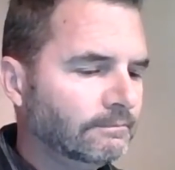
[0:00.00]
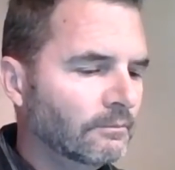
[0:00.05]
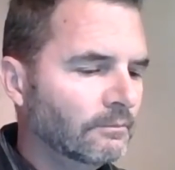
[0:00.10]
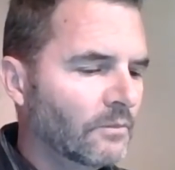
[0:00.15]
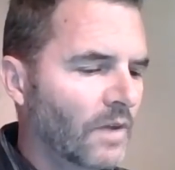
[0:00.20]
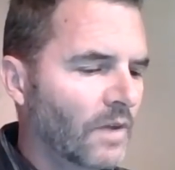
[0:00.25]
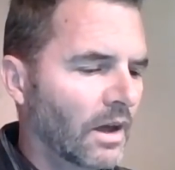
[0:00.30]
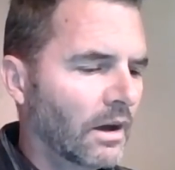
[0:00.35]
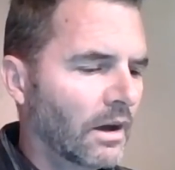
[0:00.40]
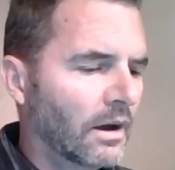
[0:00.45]

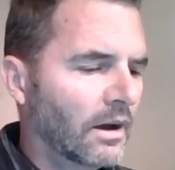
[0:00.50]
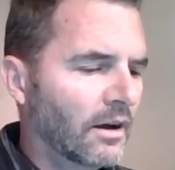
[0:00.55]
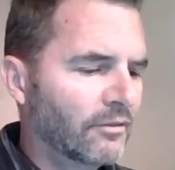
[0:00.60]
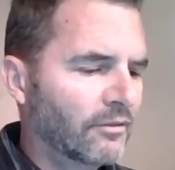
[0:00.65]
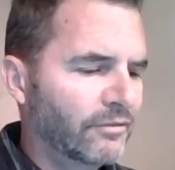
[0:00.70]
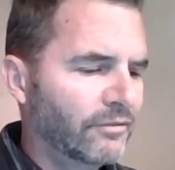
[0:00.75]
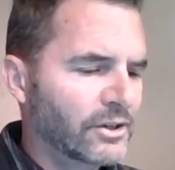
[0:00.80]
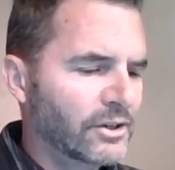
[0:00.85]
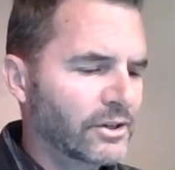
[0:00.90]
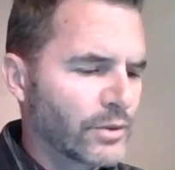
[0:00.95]

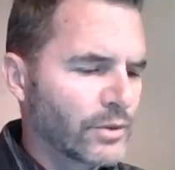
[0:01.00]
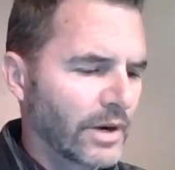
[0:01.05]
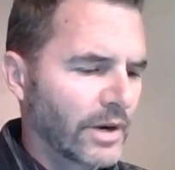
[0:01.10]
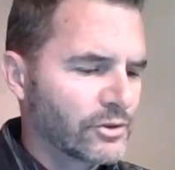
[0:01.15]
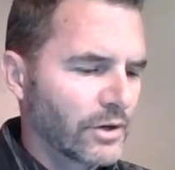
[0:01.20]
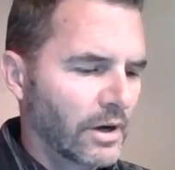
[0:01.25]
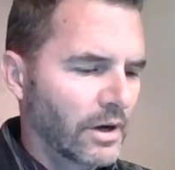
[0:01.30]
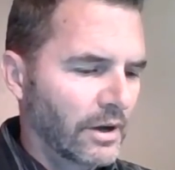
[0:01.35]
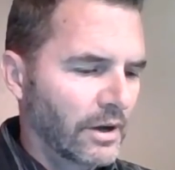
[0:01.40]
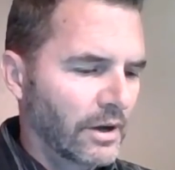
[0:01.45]
Fenn
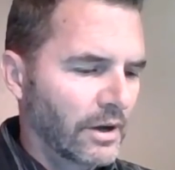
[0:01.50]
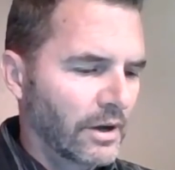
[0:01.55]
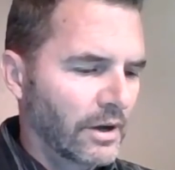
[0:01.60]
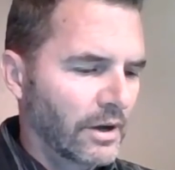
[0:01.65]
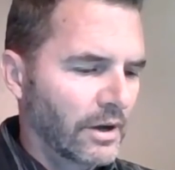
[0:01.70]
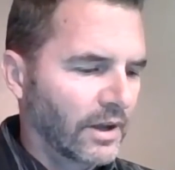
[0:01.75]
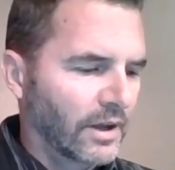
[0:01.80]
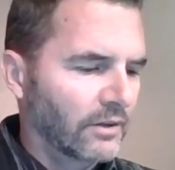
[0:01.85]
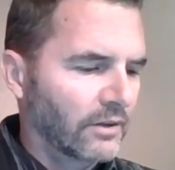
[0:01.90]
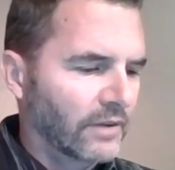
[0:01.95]
Treasure Hunter
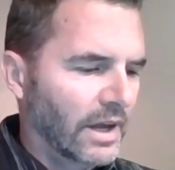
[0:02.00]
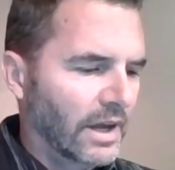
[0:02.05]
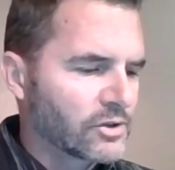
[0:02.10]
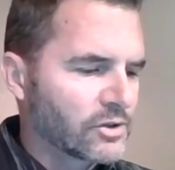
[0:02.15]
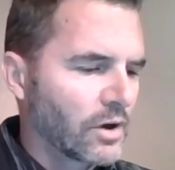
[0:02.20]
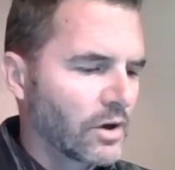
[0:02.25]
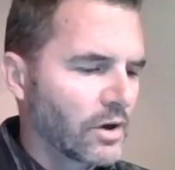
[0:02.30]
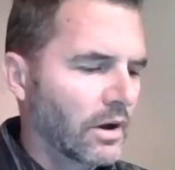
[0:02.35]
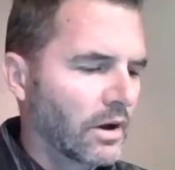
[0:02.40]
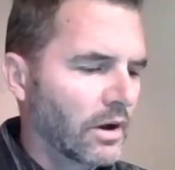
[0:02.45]
says, at
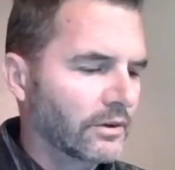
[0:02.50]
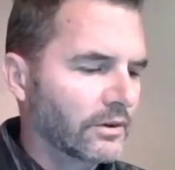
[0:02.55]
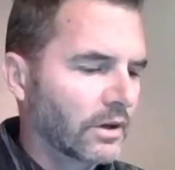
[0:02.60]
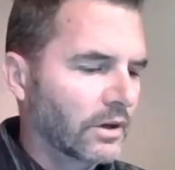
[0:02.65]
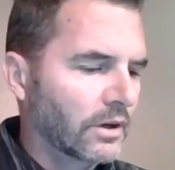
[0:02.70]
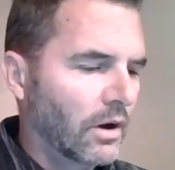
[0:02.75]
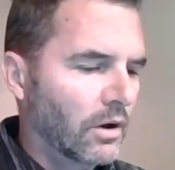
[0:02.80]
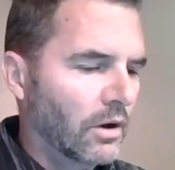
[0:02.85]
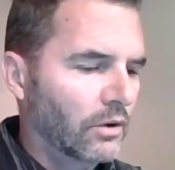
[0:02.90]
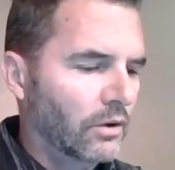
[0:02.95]
Sean,
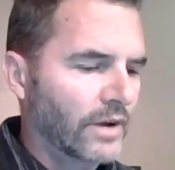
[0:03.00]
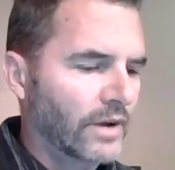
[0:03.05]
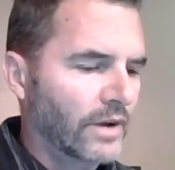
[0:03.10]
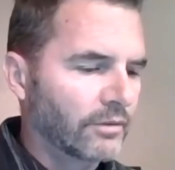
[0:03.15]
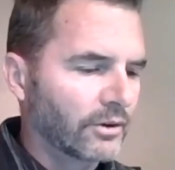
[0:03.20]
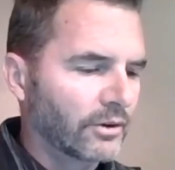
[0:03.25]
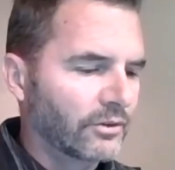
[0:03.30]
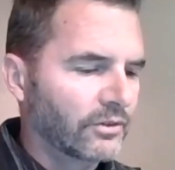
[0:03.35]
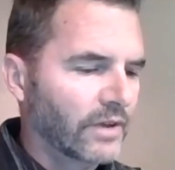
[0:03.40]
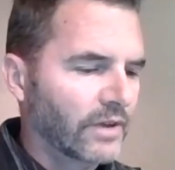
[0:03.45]
DeCall
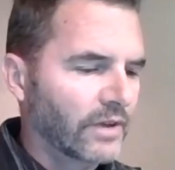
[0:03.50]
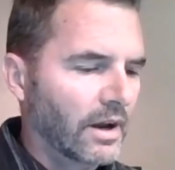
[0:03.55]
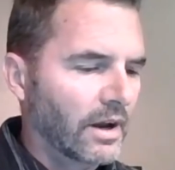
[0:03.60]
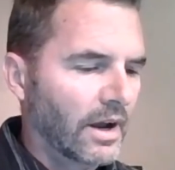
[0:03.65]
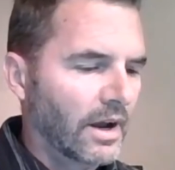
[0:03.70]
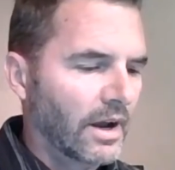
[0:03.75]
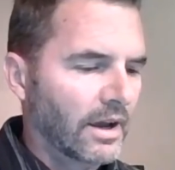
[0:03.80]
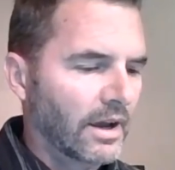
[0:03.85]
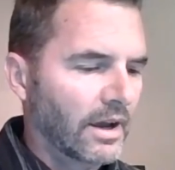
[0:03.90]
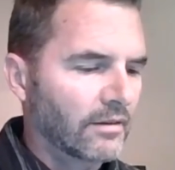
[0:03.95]
never said
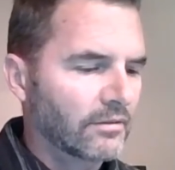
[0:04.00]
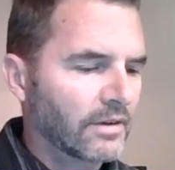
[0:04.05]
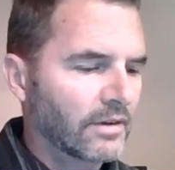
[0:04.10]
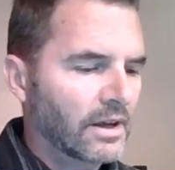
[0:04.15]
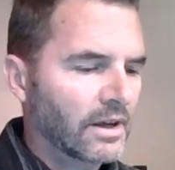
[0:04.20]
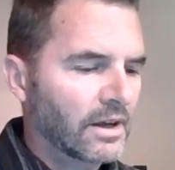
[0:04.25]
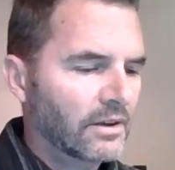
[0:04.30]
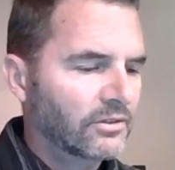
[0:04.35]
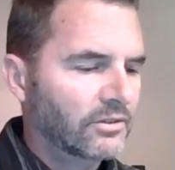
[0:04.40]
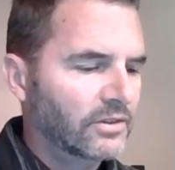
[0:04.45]
I have
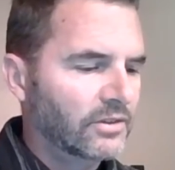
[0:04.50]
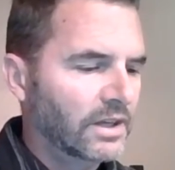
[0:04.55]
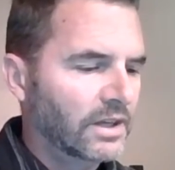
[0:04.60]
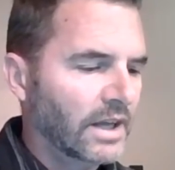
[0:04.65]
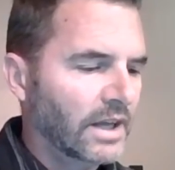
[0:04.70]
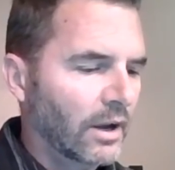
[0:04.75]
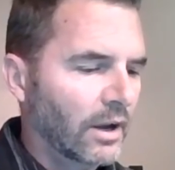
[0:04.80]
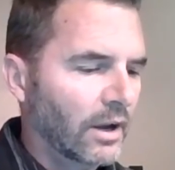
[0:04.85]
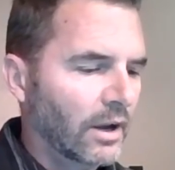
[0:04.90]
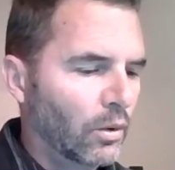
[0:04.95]

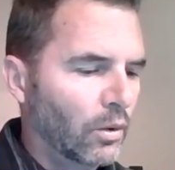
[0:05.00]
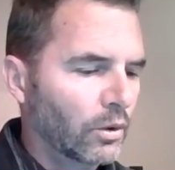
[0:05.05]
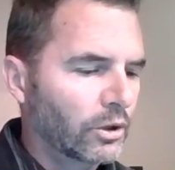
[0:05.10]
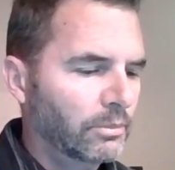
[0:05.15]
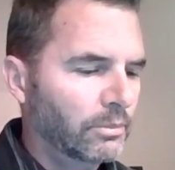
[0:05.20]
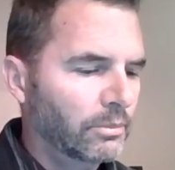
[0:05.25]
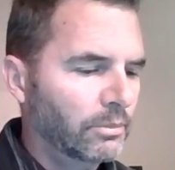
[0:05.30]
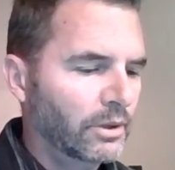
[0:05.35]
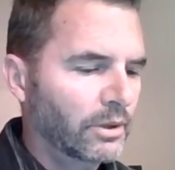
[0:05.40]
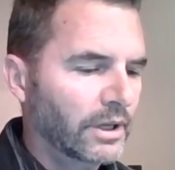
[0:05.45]
seen a whole
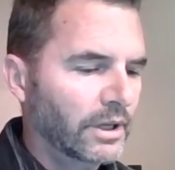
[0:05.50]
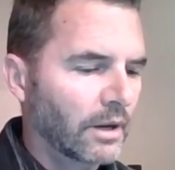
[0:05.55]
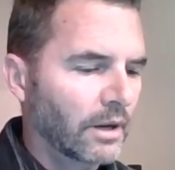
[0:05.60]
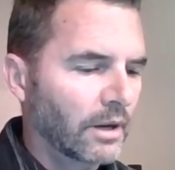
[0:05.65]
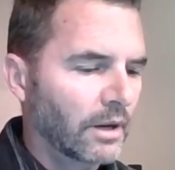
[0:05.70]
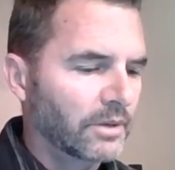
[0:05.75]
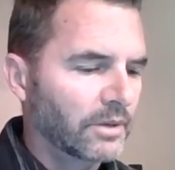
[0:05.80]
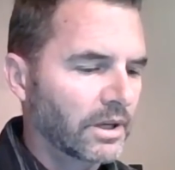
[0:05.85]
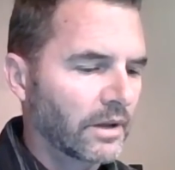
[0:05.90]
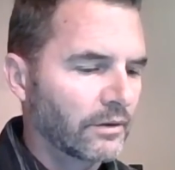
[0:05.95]
community
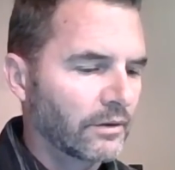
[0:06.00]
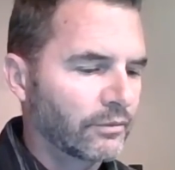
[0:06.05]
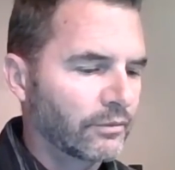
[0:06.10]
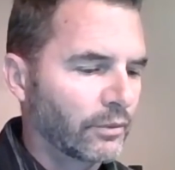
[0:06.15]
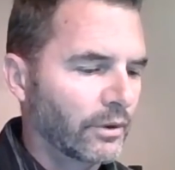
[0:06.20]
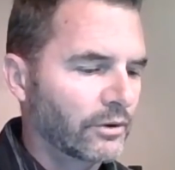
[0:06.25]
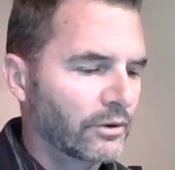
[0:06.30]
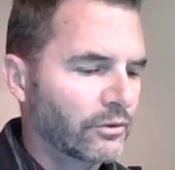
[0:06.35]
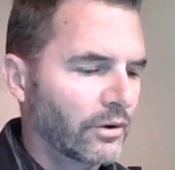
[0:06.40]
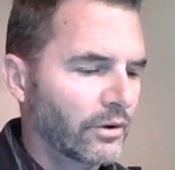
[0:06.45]
come together
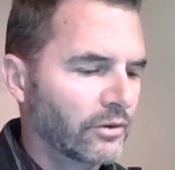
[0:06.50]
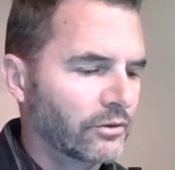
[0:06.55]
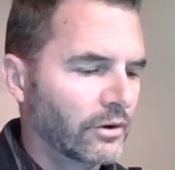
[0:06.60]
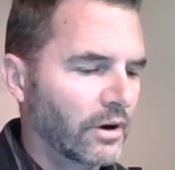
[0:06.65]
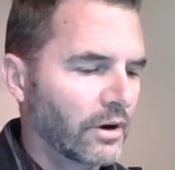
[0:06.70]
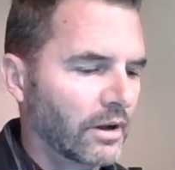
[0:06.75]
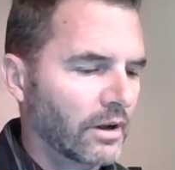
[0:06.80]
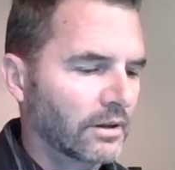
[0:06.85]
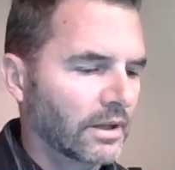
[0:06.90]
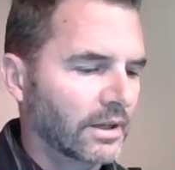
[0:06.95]
for a
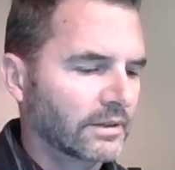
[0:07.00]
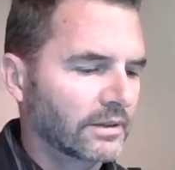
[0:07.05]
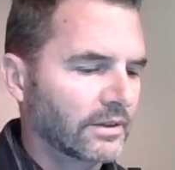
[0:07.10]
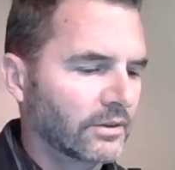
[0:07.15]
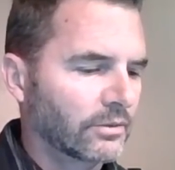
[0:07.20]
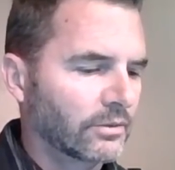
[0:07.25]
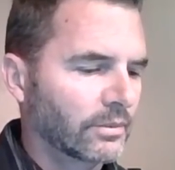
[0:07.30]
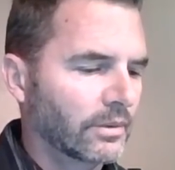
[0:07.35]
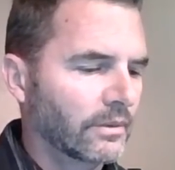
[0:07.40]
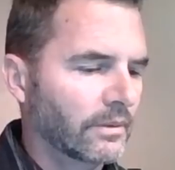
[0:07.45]
treasure hunt like
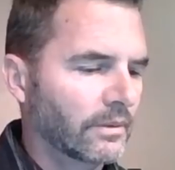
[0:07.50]
this one.